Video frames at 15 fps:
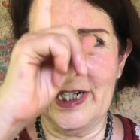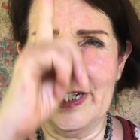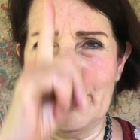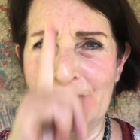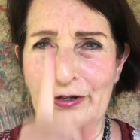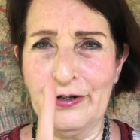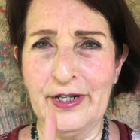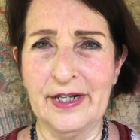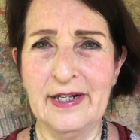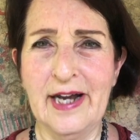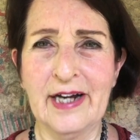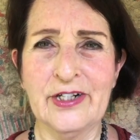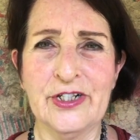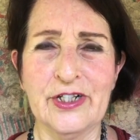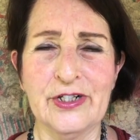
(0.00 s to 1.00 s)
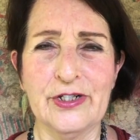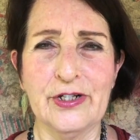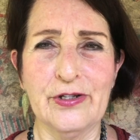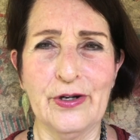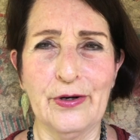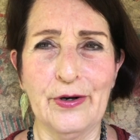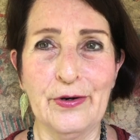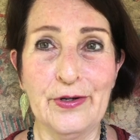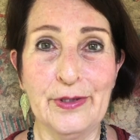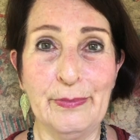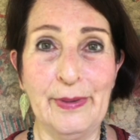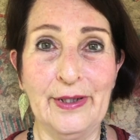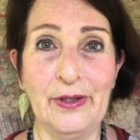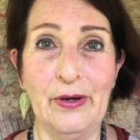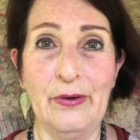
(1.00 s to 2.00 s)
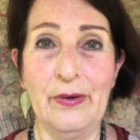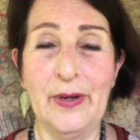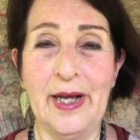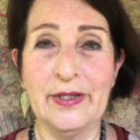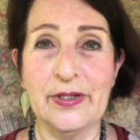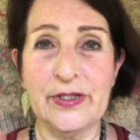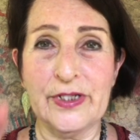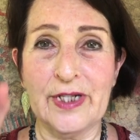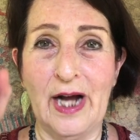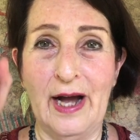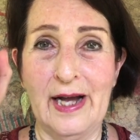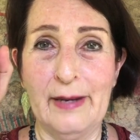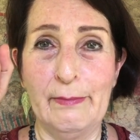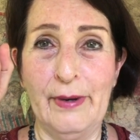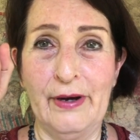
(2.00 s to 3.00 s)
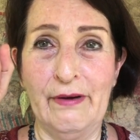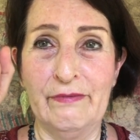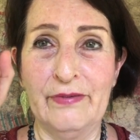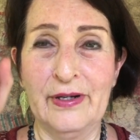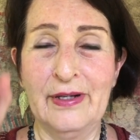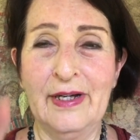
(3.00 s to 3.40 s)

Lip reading: is your connection to the earth below and the sky above.